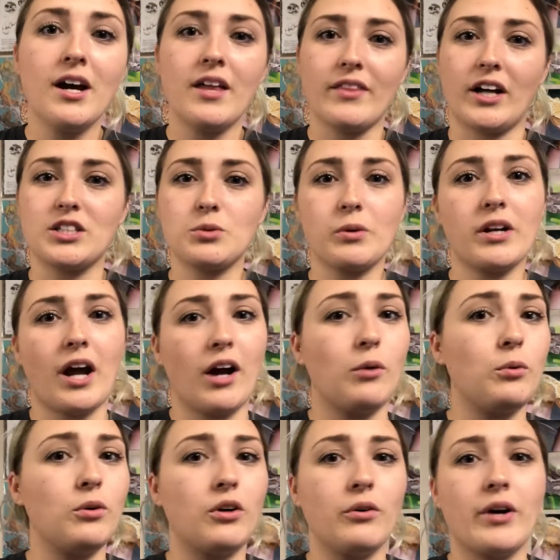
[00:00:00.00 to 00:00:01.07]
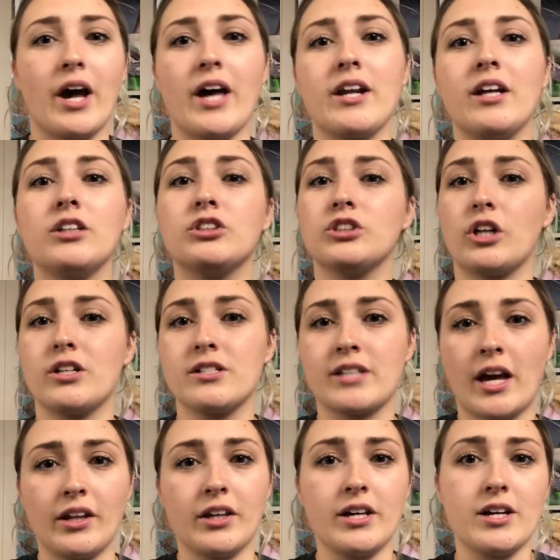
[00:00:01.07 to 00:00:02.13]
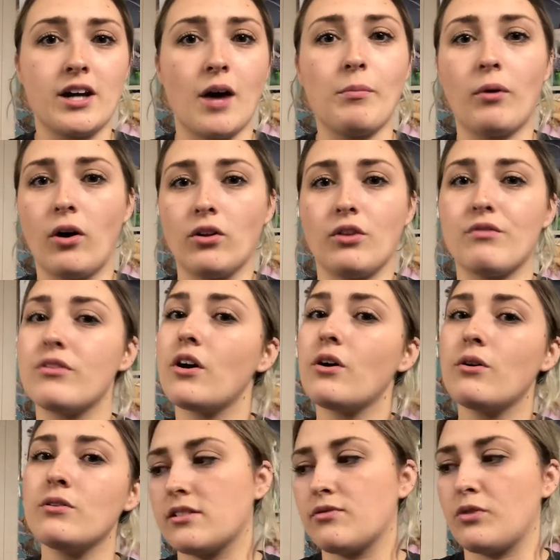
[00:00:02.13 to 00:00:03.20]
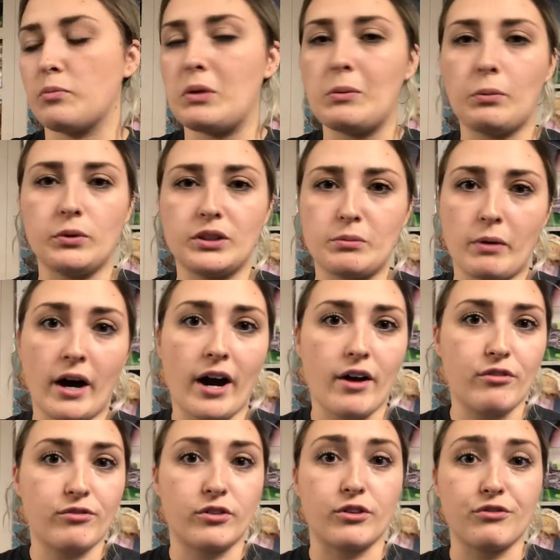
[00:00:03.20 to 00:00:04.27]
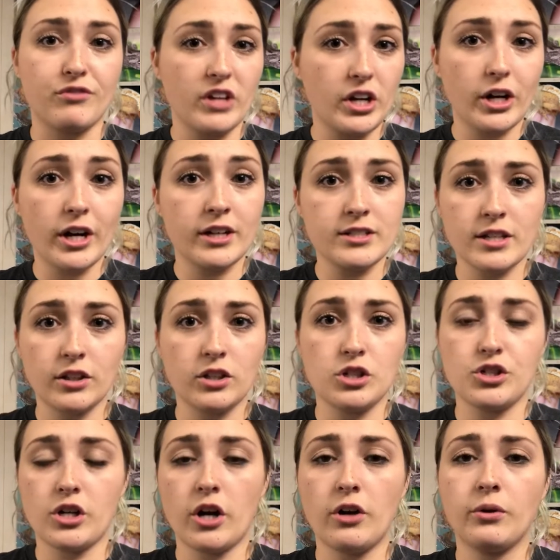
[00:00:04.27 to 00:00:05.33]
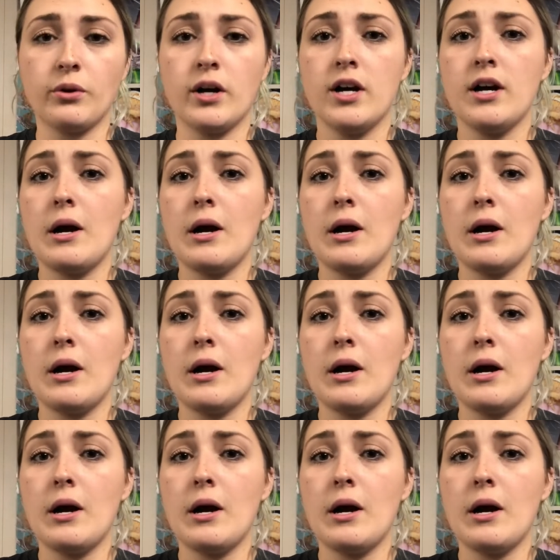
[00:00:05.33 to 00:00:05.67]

that's when I will go ahead and start delying up all of those for people to buy for feeders at the show.